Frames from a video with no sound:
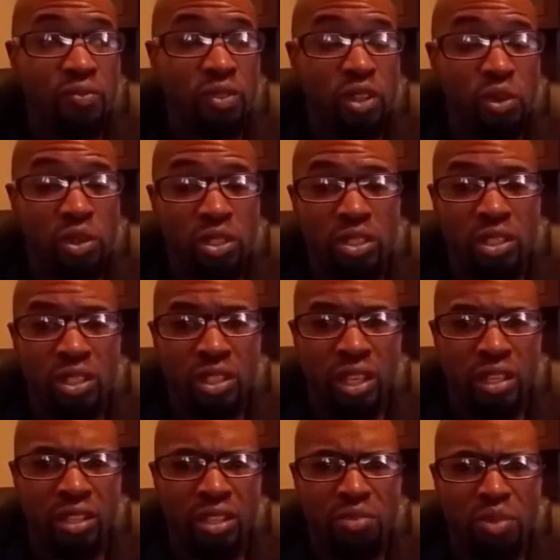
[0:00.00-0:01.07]
noticing
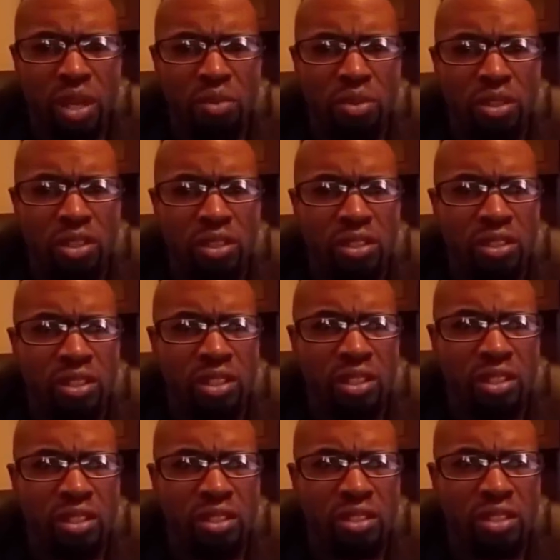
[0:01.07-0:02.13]
that this baby
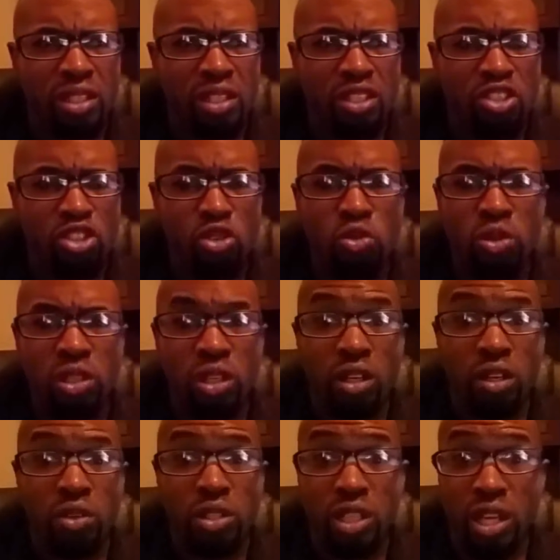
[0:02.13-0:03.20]
is in a suit
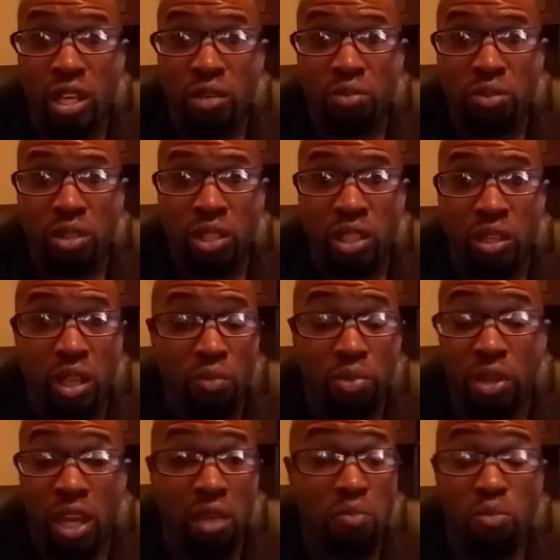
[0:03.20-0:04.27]
all the time.
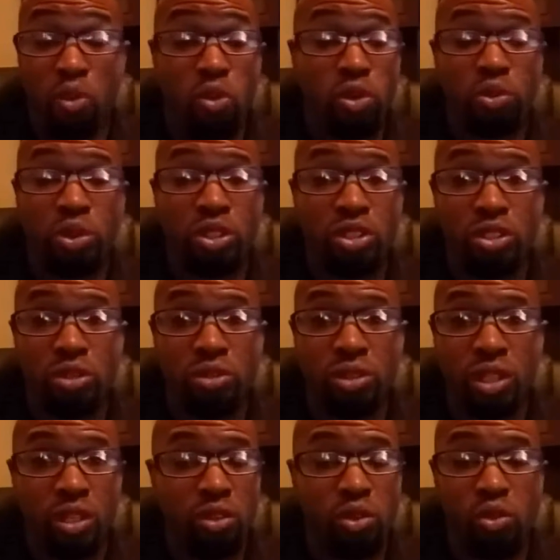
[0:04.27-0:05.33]
Came born with a suit,
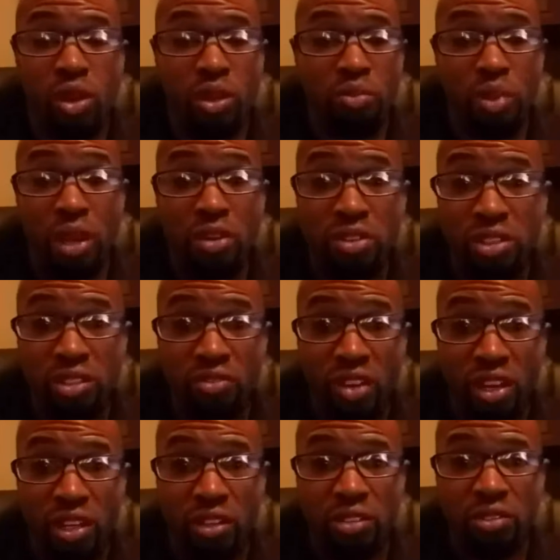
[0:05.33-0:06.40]
and I don't know why the parents didn't
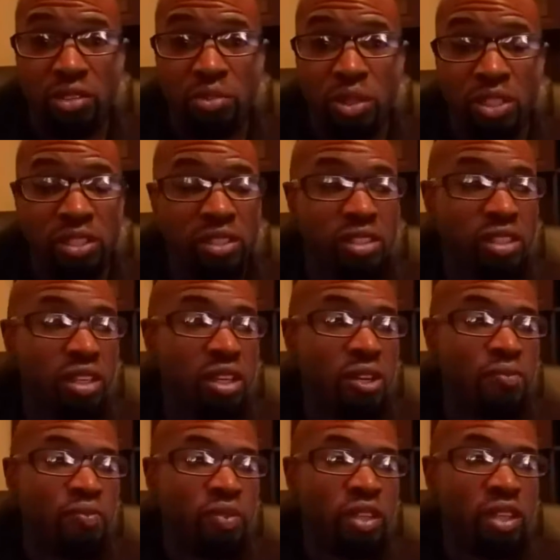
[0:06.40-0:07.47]
find that suspicious.
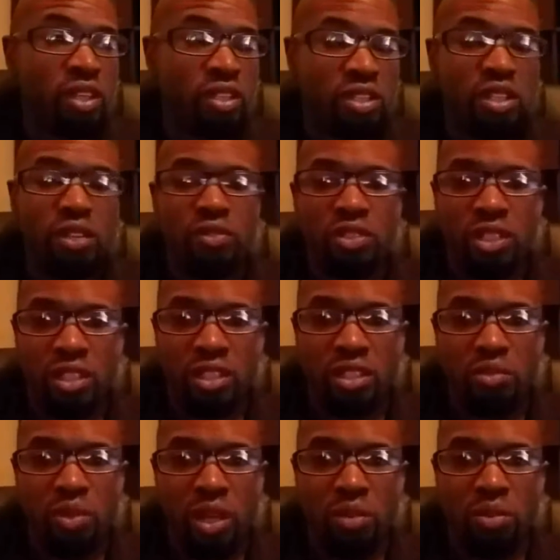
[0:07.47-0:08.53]
And discovers that
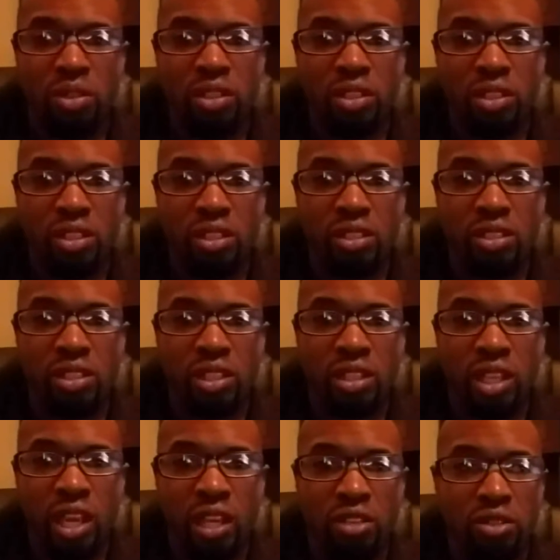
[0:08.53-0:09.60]
this baby is
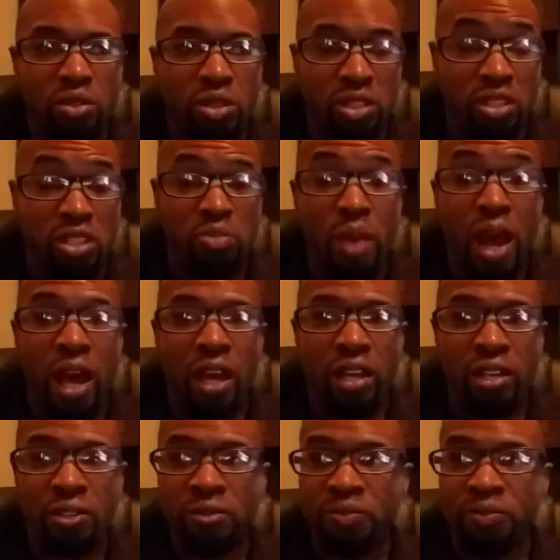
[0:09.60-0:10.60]
a spy